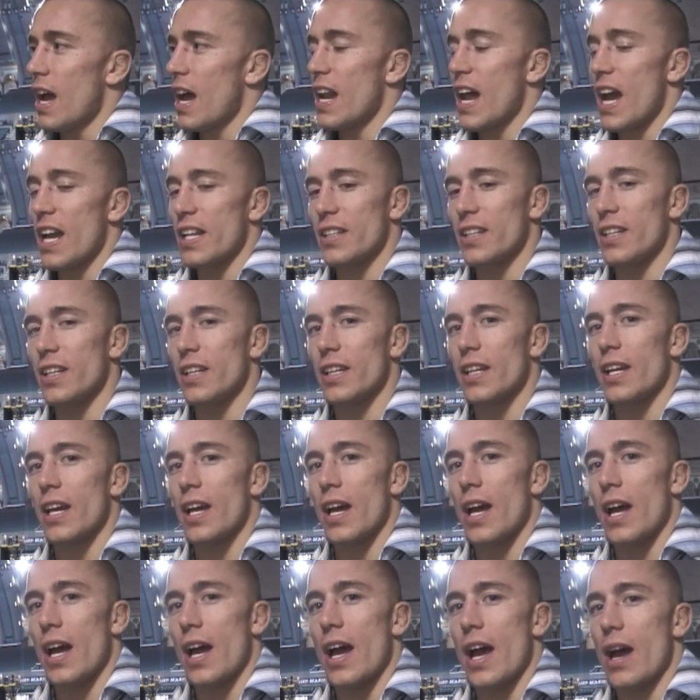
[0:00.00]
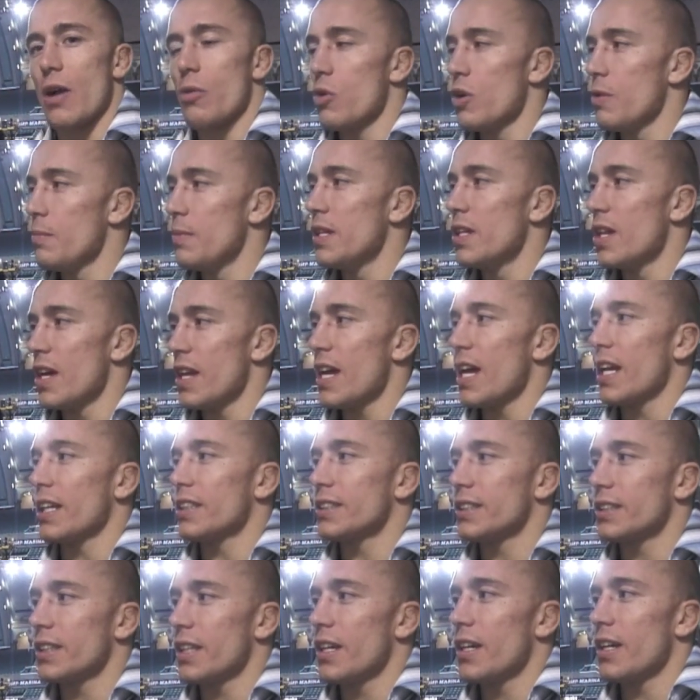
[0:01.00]
and I think uh, I will be the
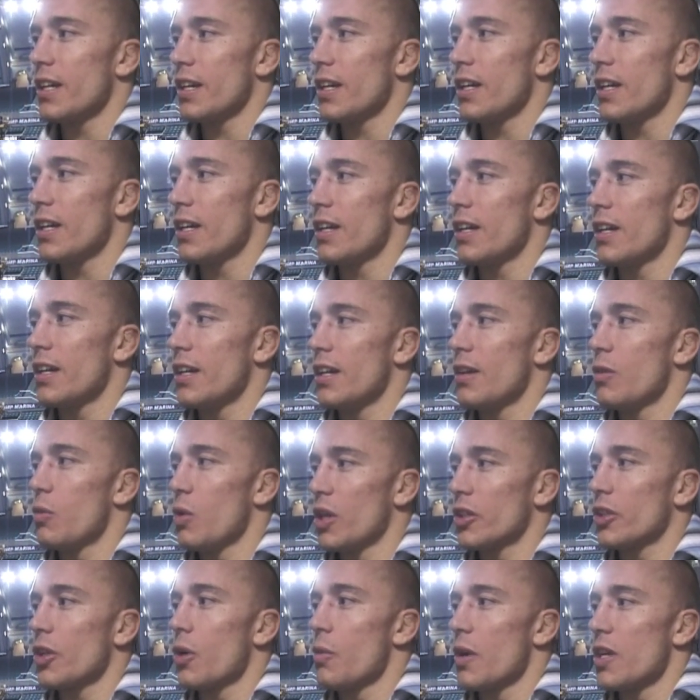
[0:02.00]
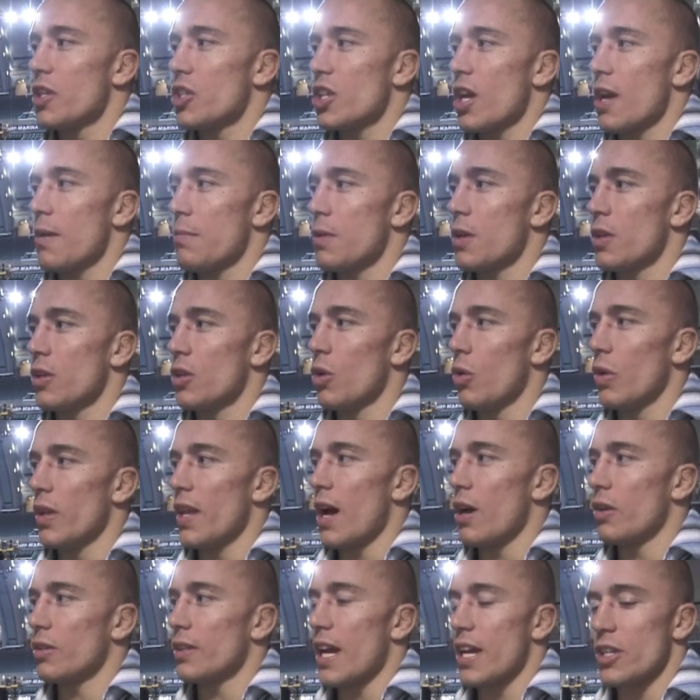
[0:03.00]
next uh, welterweight champion, no
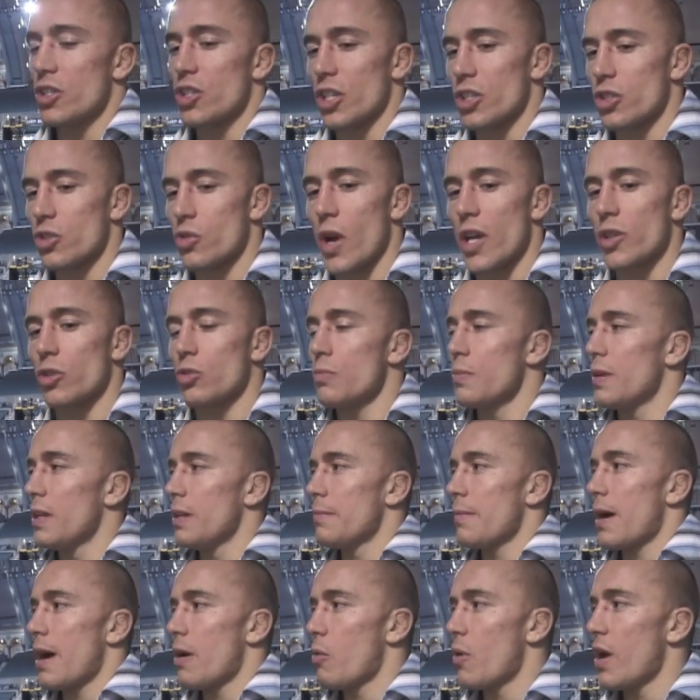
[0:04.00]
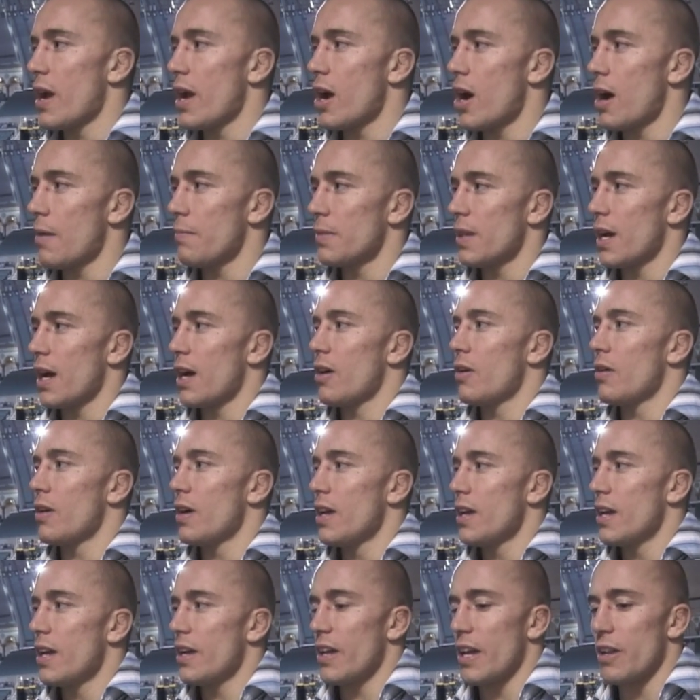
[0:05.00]
doubt. I just try to build my way up now
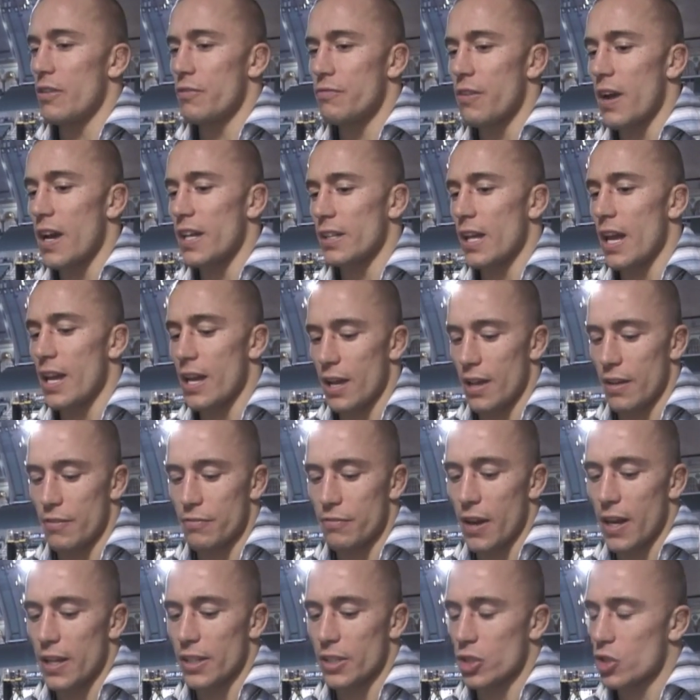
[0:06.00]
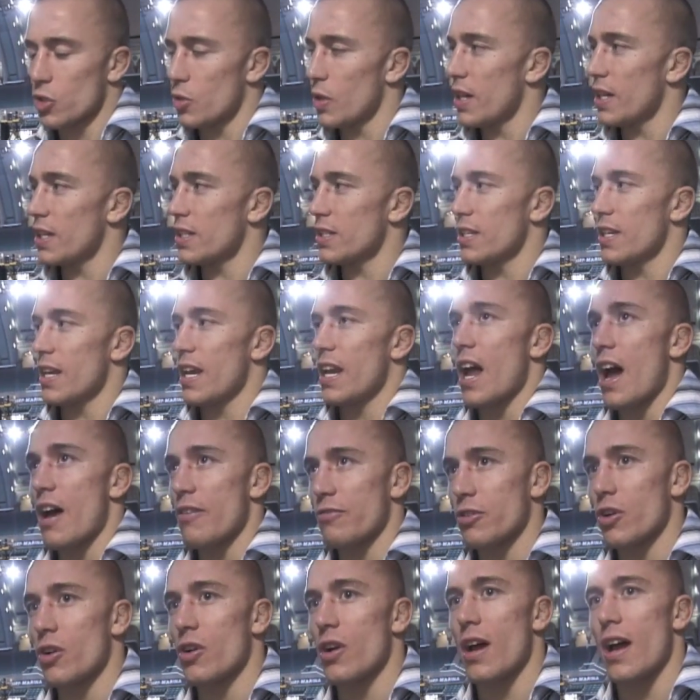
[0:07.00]
and fight, fight Triggs, and
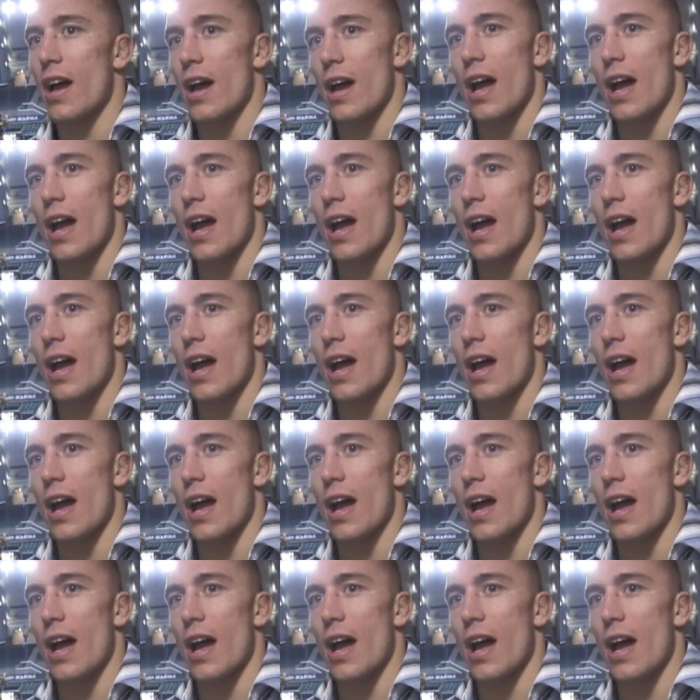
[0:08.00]
after uh,